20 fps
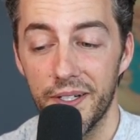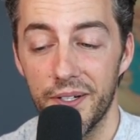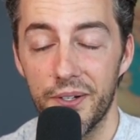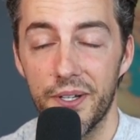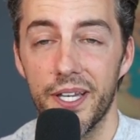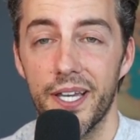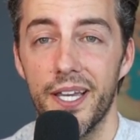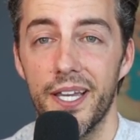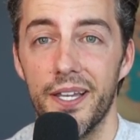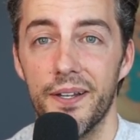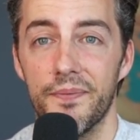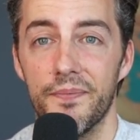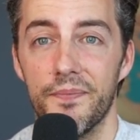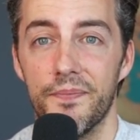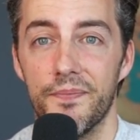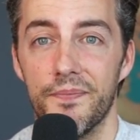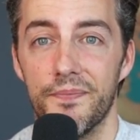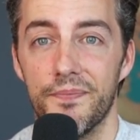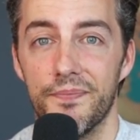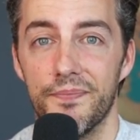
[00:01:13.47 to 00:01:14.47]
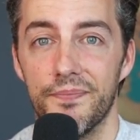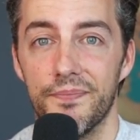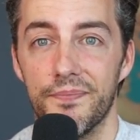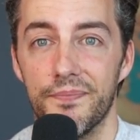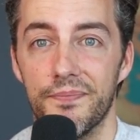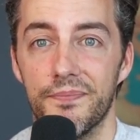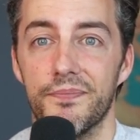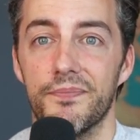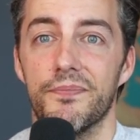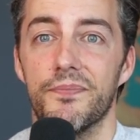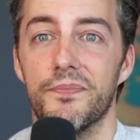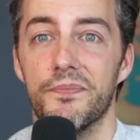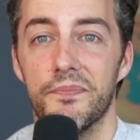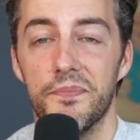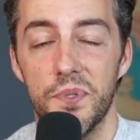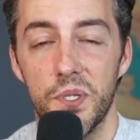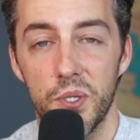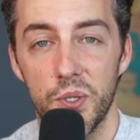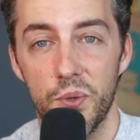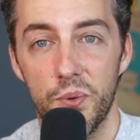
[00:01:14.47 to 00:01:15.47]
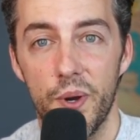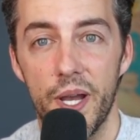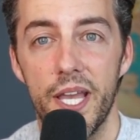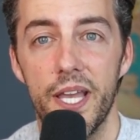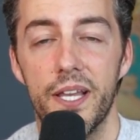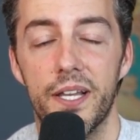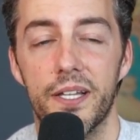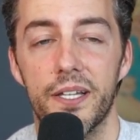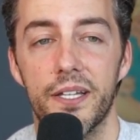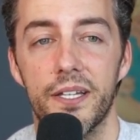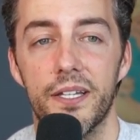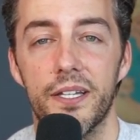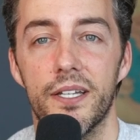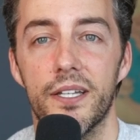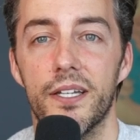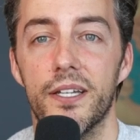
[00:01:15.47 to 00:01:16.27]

okay? You're awake.